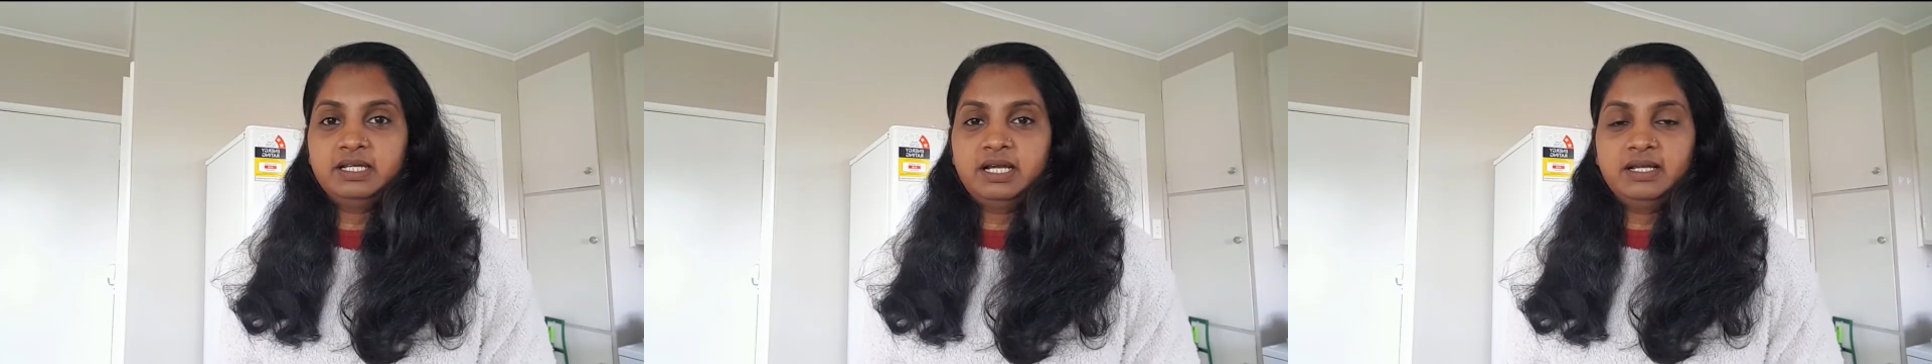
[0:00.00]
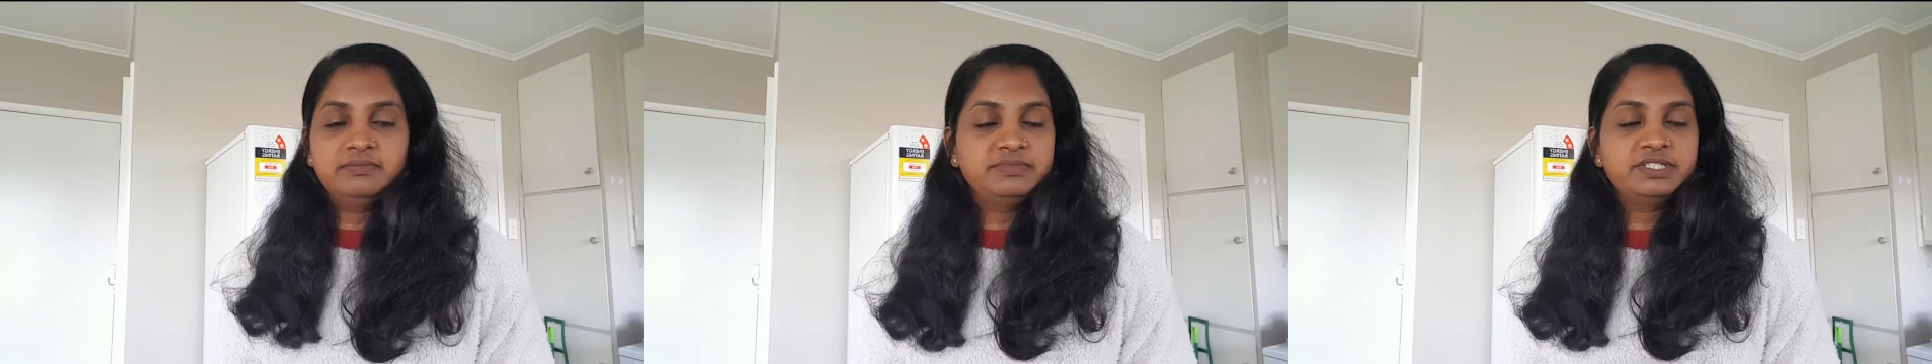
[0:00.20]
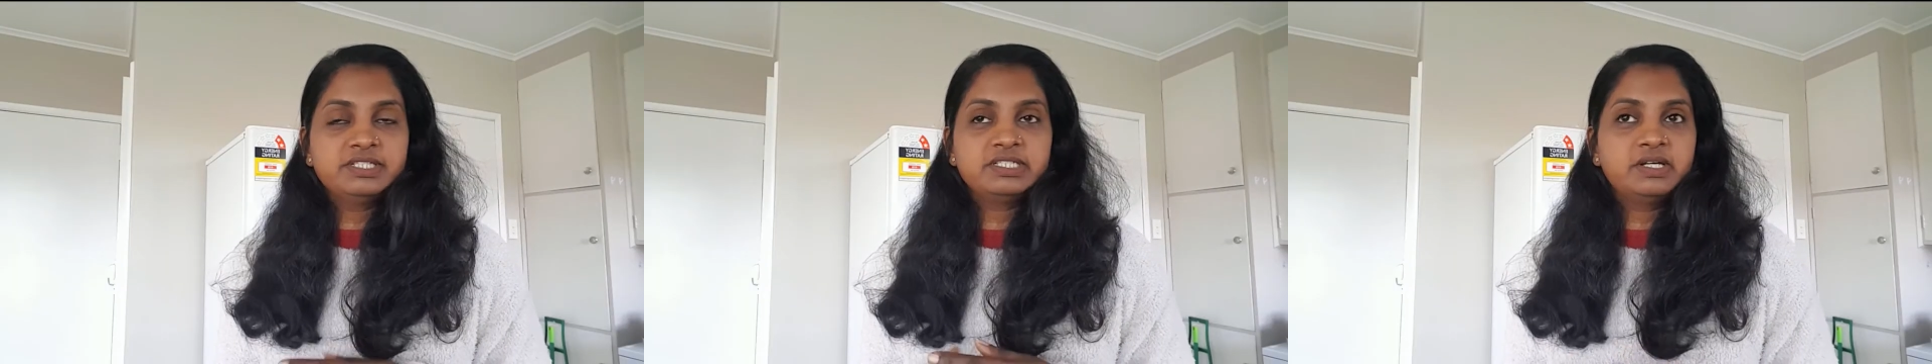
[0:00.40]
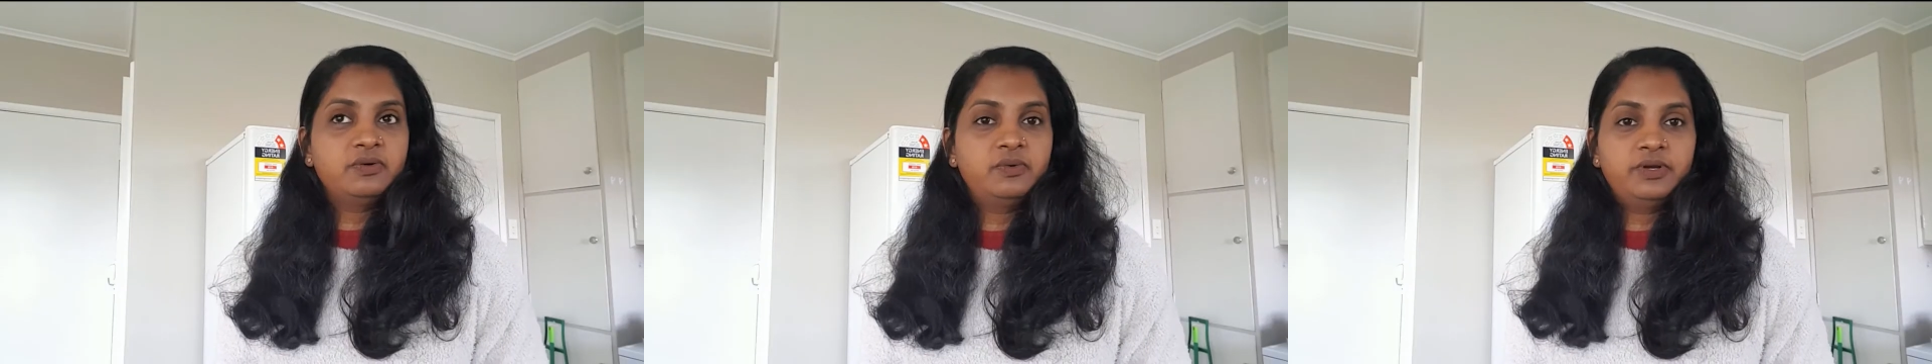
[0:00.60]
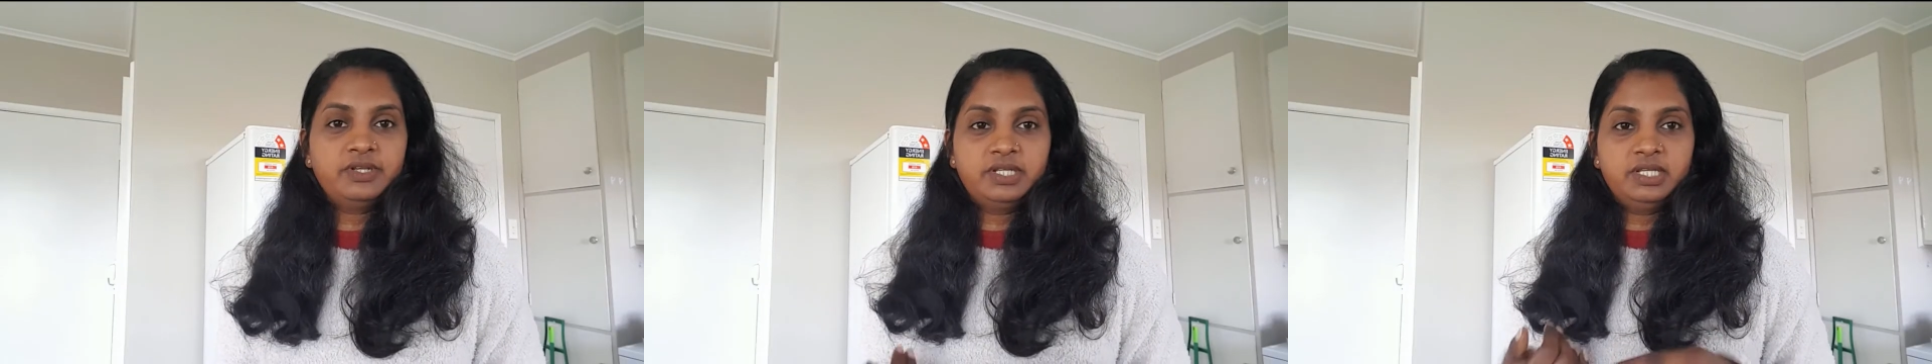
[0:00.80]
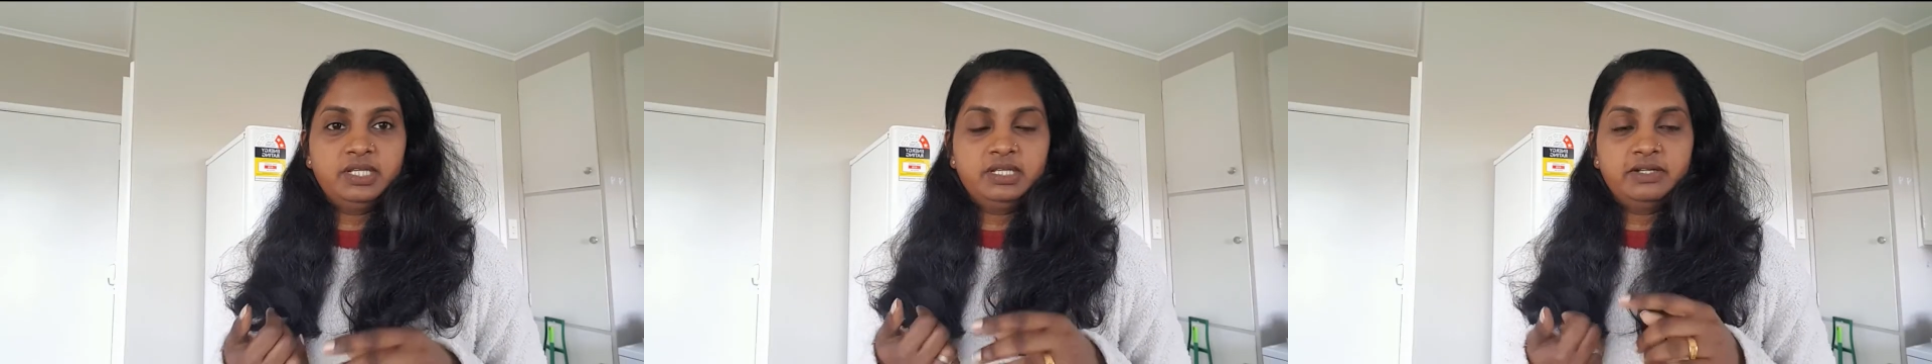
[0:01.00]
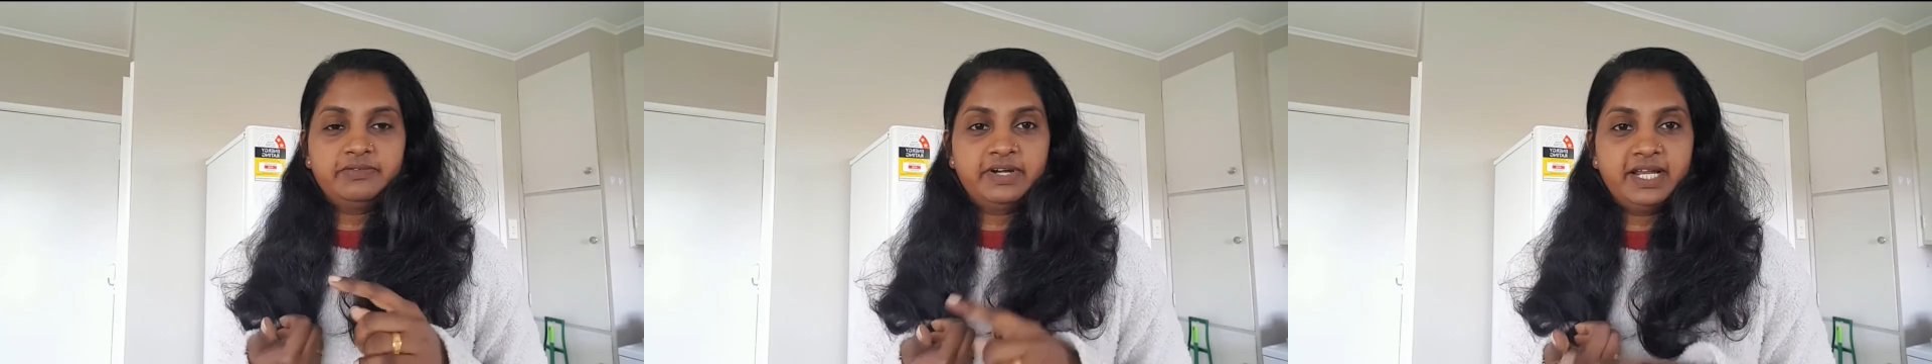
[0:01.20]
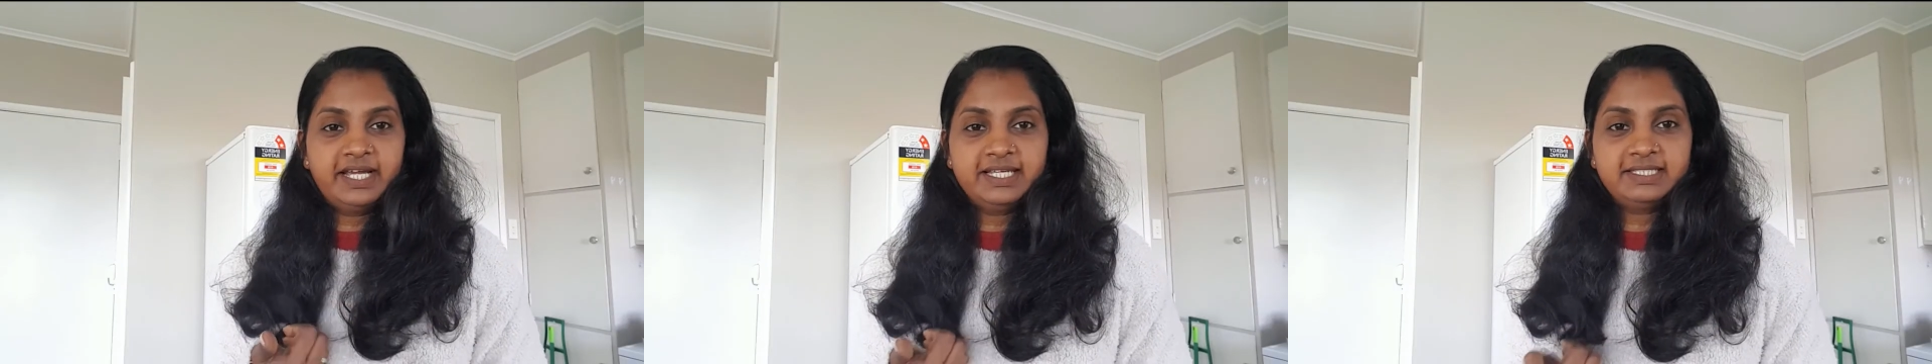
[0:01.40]
I'm just avoiding
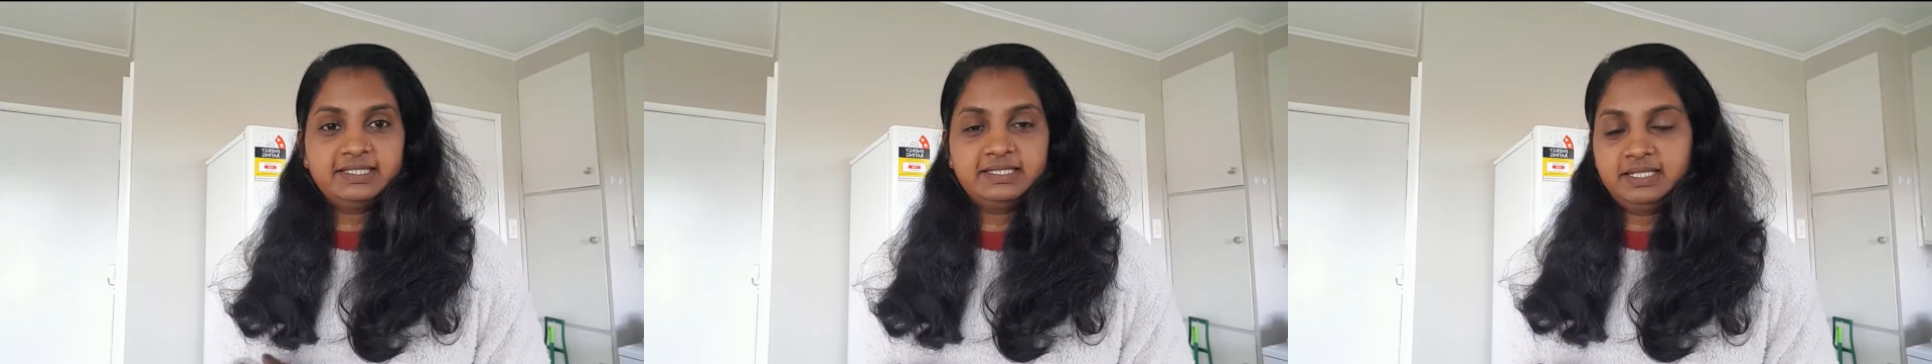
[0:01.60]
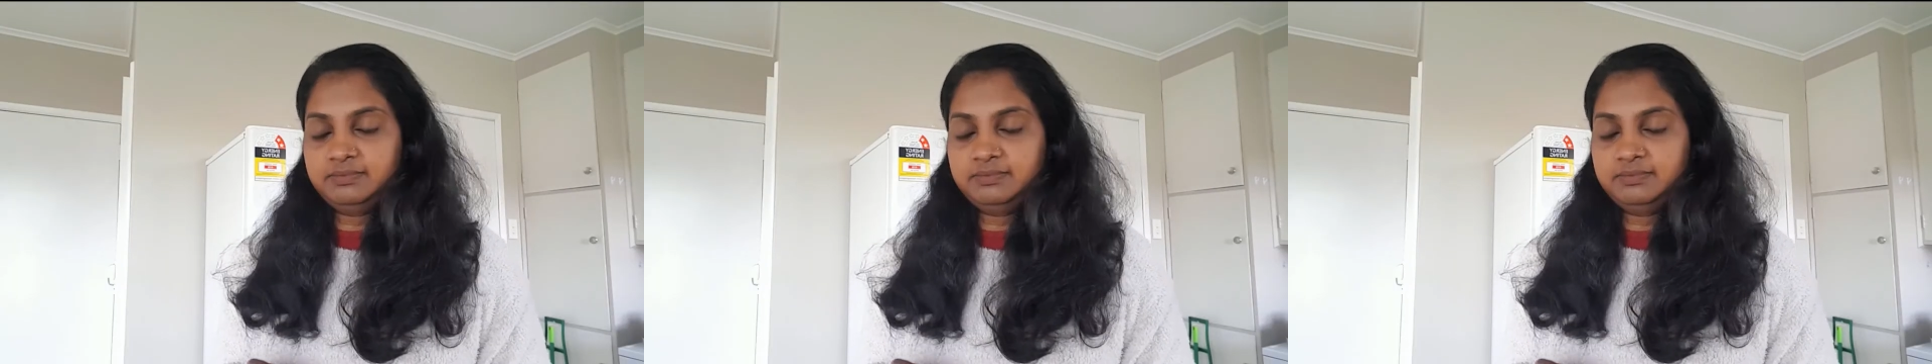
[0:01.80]
rice.